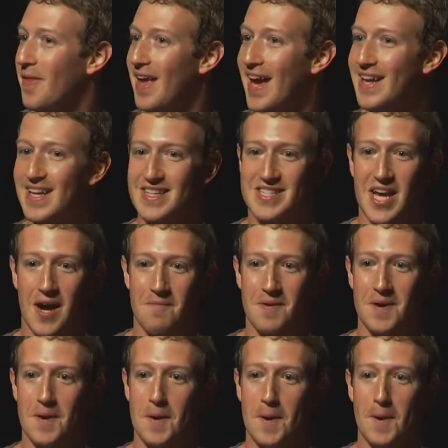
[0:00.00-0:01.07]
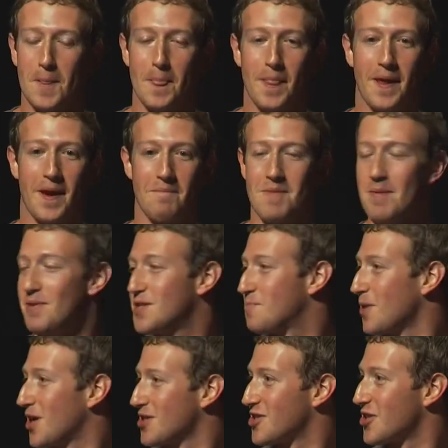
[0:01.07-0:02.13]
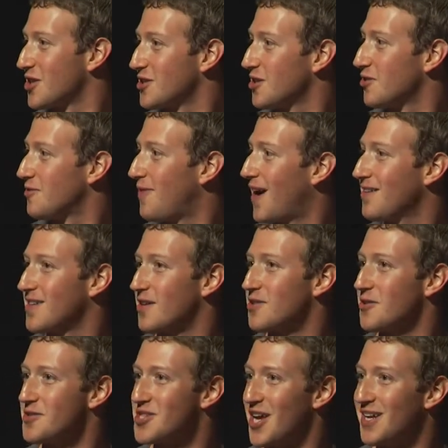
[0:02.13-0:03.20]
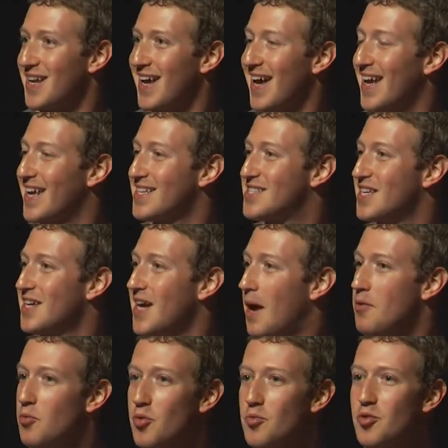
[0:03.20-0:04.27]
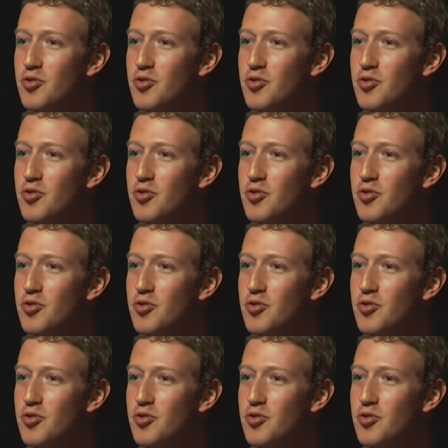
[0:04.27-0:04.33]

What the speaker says: it's and maybe it's because of the illegal file downloads, and it's we're